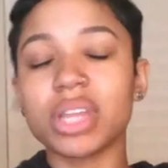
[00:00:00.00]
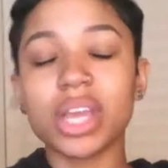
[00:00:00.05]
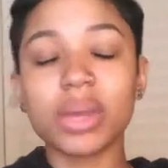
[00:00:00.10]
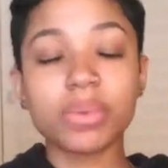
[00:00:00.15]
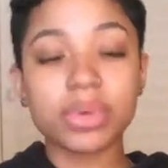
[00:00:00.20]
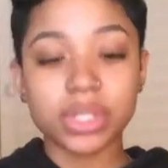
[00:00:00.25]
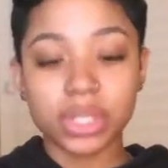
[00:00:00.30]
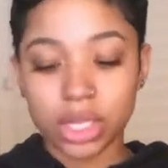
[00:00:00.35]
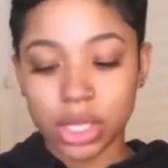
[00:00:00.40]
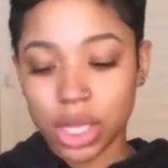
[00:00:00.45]
it
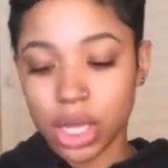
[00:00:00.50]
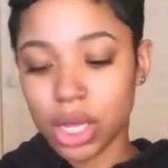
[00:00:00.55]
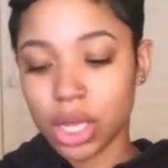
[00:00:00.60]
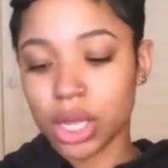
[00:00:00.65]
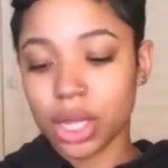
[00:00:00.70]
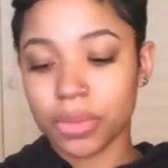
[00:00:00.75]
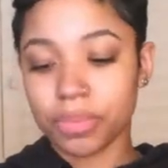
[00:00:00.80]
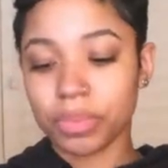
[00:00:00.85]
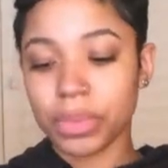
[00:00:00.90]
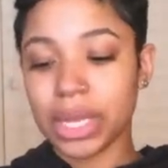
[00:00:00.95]
was a look.
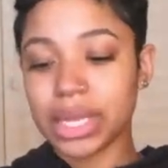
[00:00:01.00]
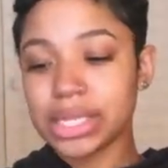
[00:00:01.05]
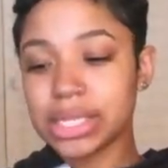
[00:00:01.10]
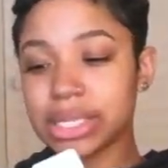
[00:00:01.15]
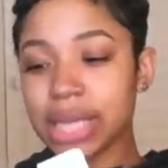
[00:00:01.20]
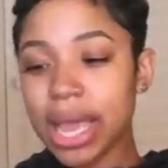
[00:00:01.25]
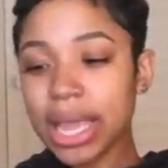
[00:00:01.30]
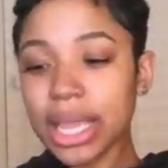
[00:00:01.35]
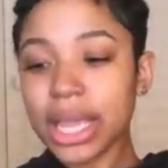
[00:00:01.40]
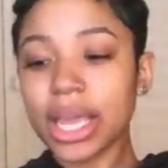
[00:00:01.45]

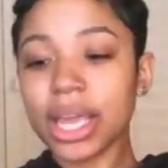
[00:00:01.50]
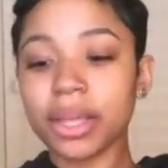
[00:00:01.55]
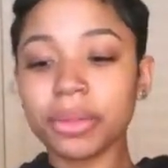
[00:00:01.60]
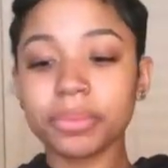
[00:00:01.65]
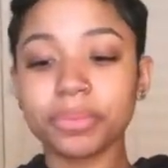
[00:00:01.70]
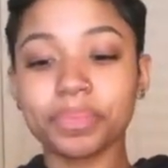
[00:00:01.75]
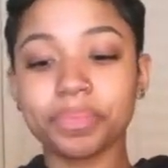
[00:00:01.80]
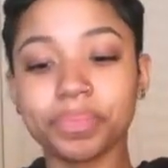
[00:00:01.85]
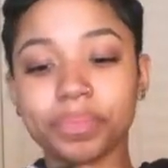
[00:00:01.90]
Second,